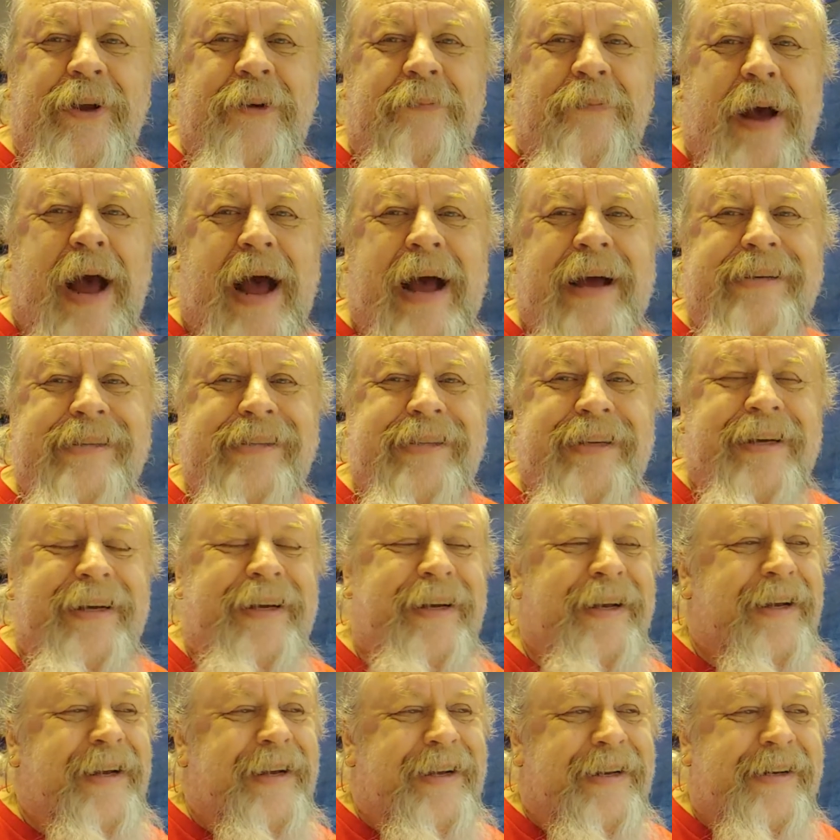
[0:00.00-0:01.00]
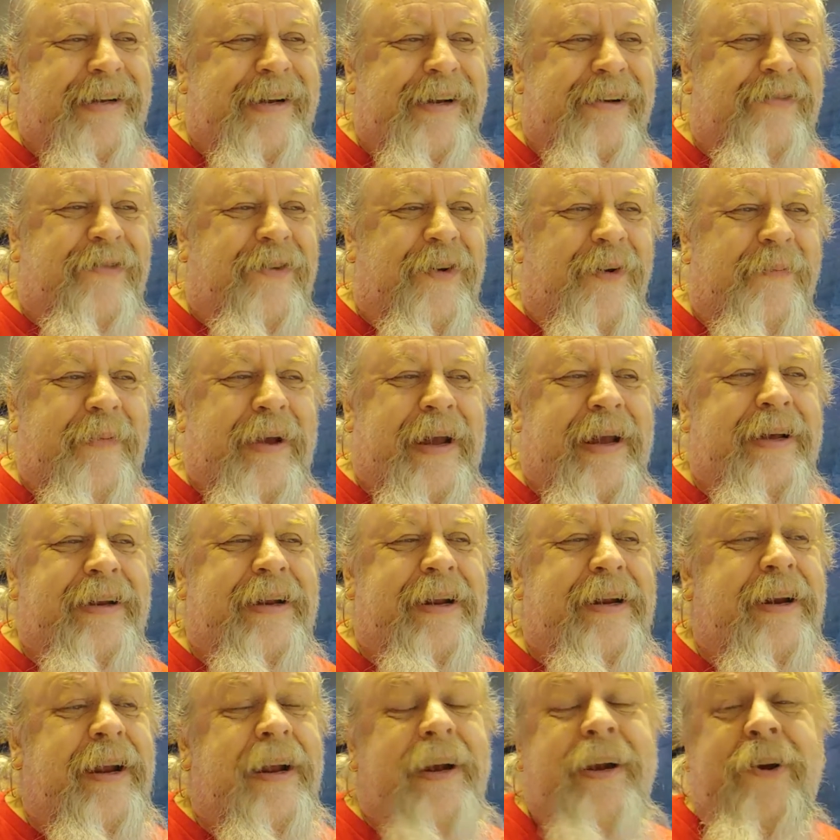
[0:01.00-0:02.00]
posse did for me, and
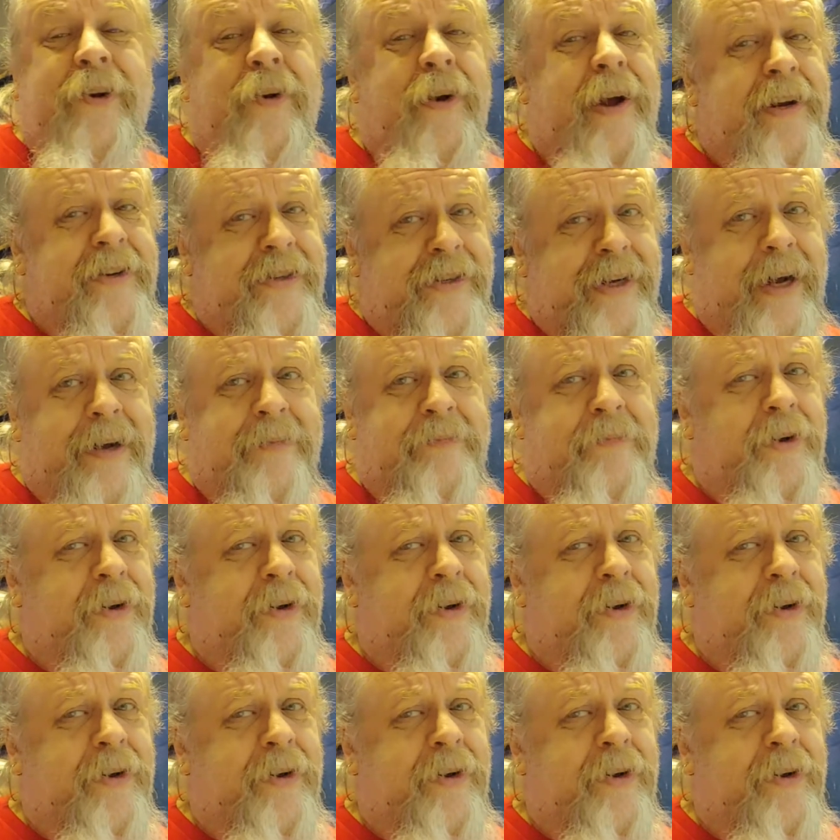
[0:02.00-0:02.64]
they did a great job.